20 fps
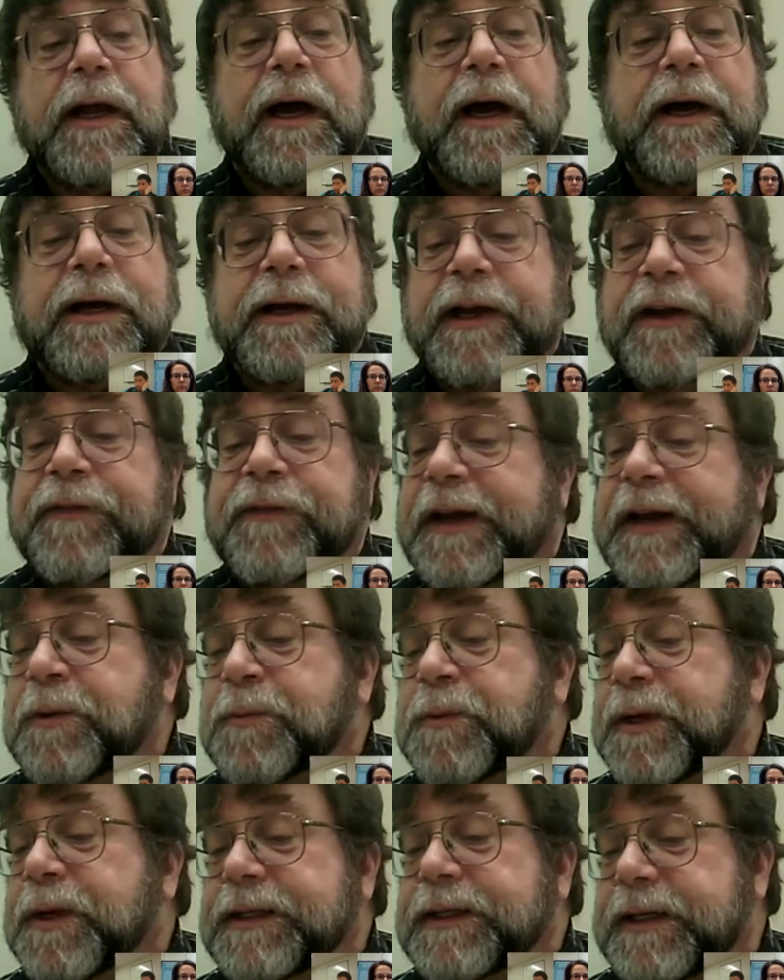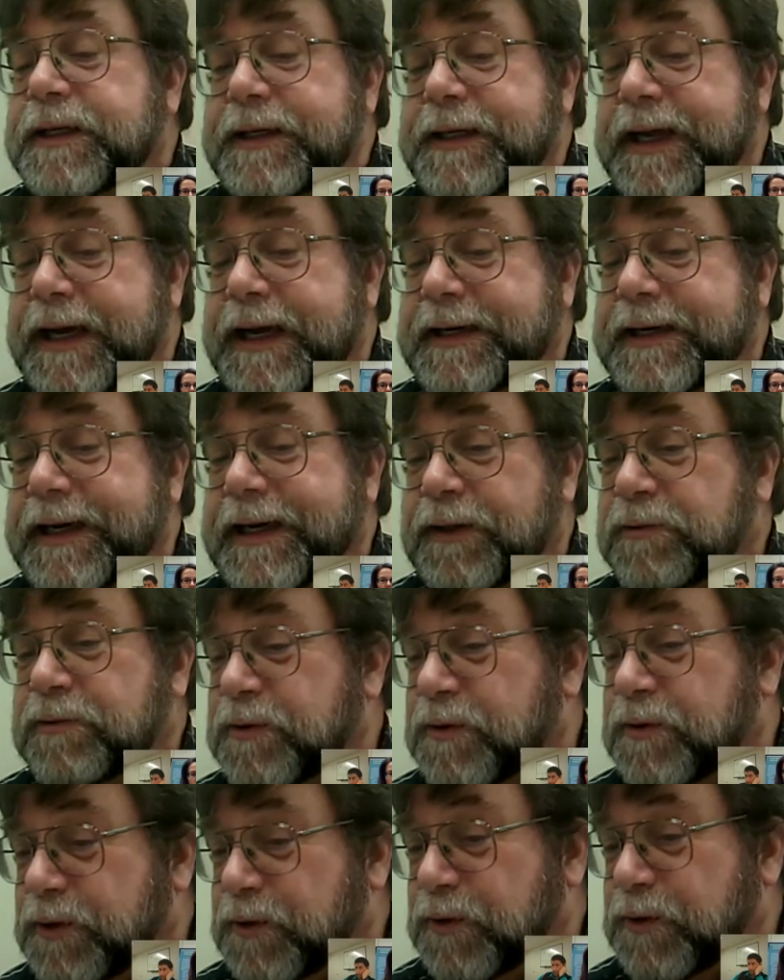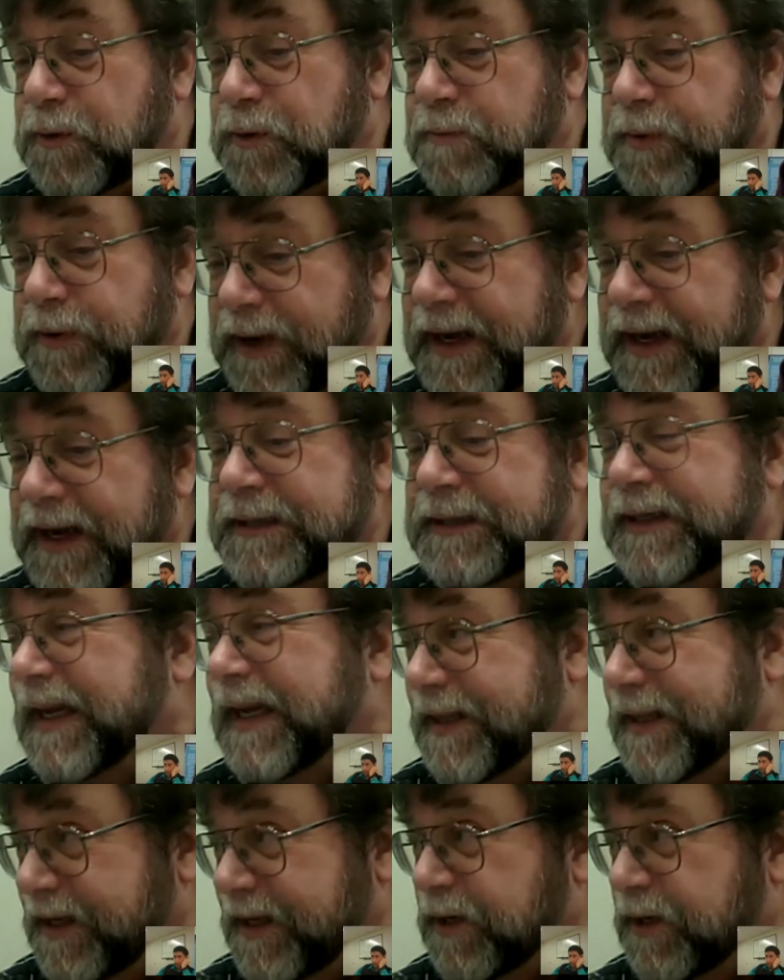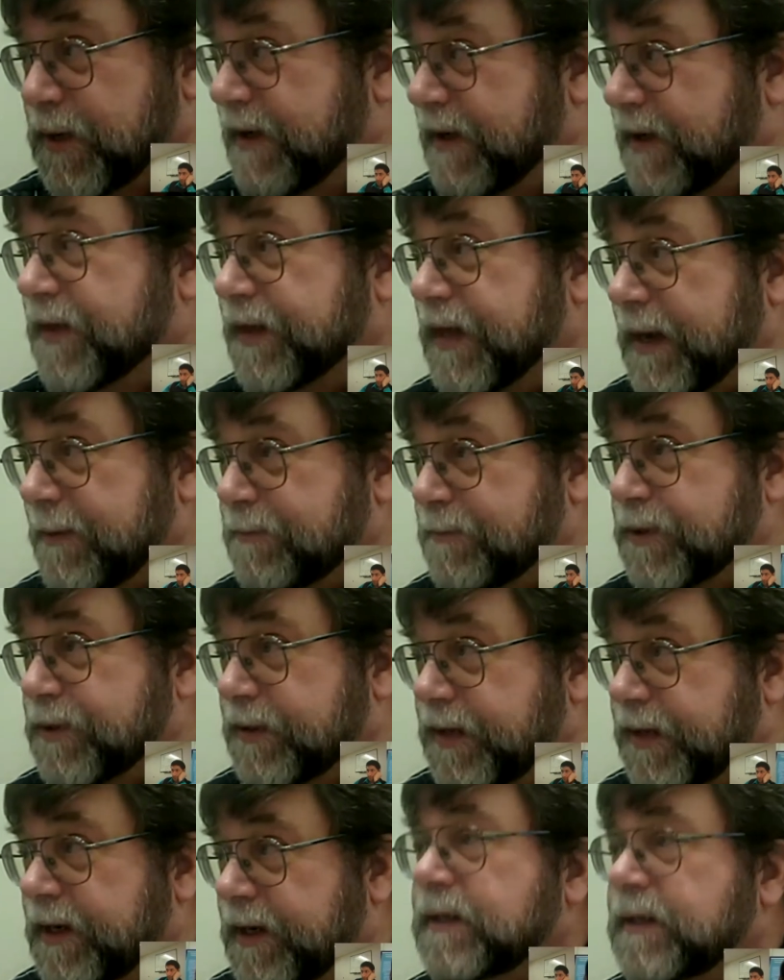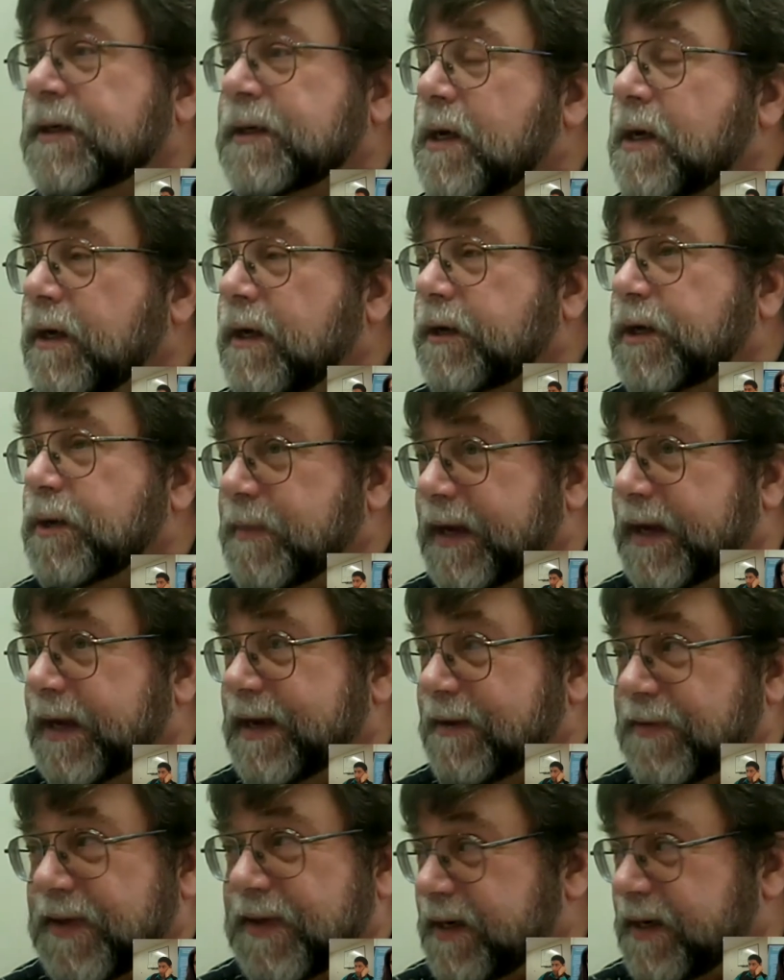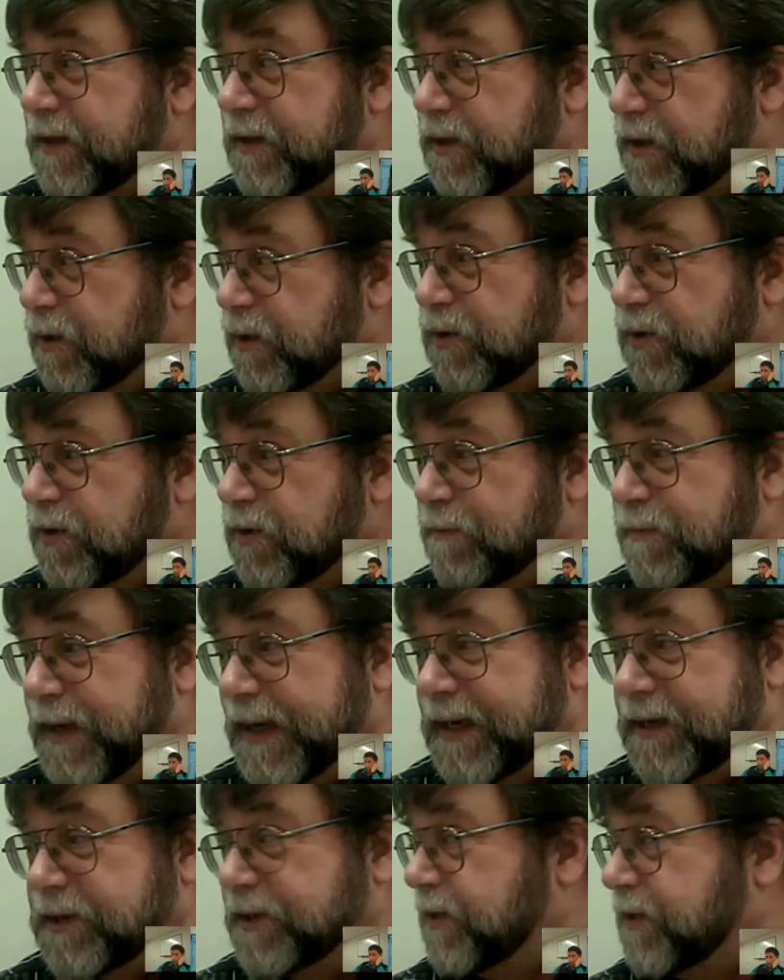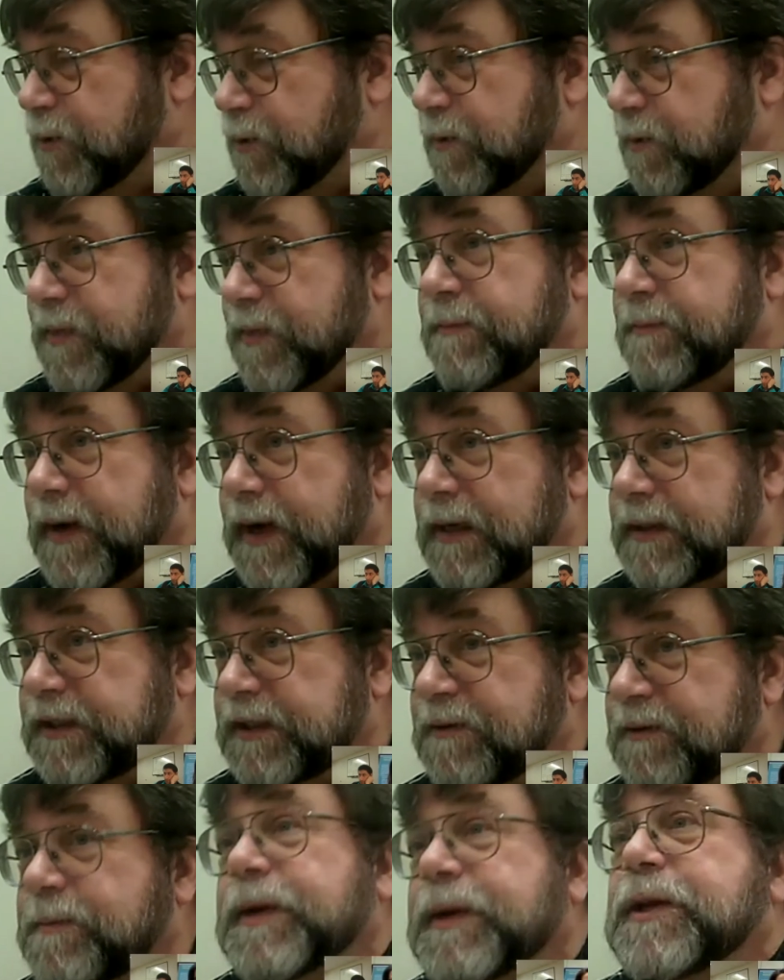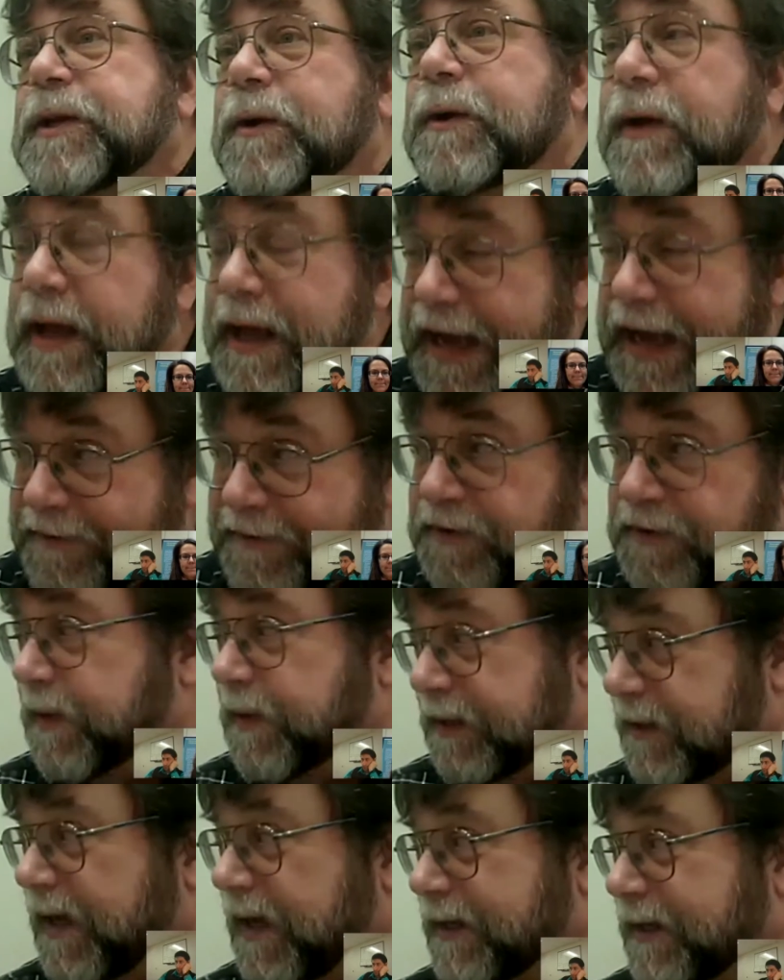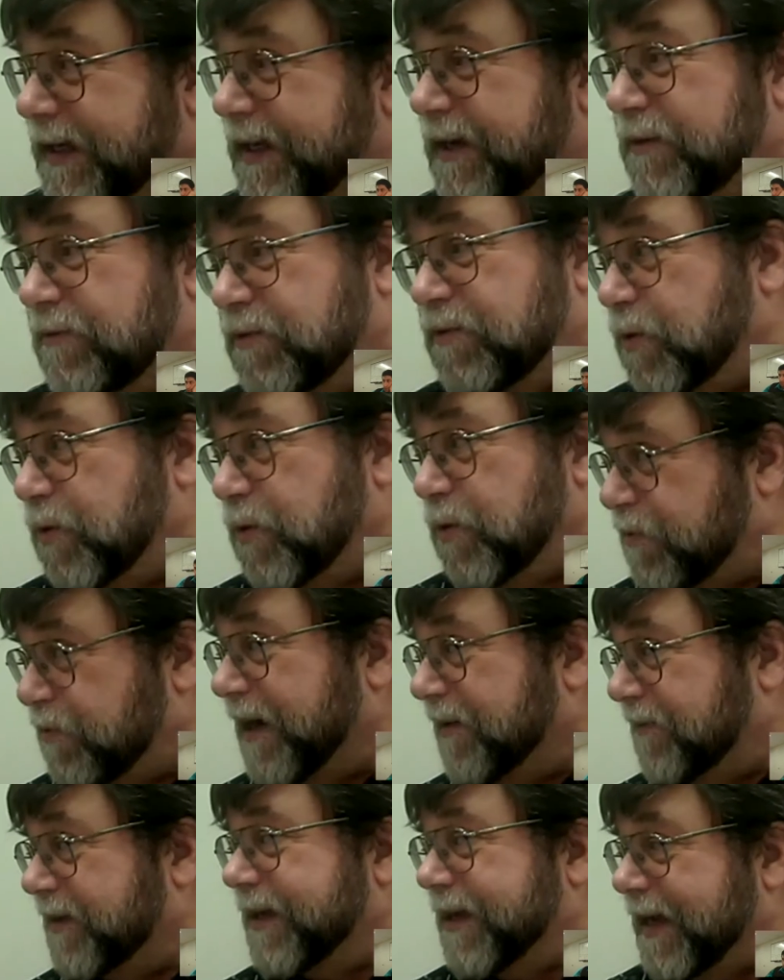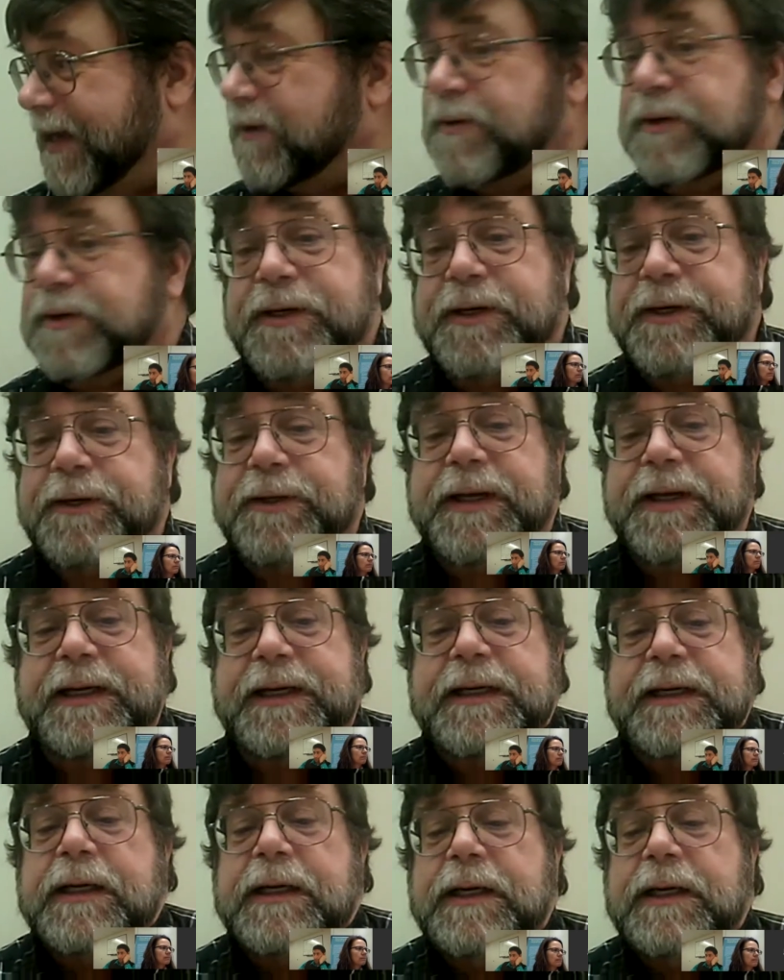If anyone is connecting through Google Plus, I think you have that option there. You may have that on the YouTube page too, I'm not positive, but you'll have to be logged in through a private account to do that.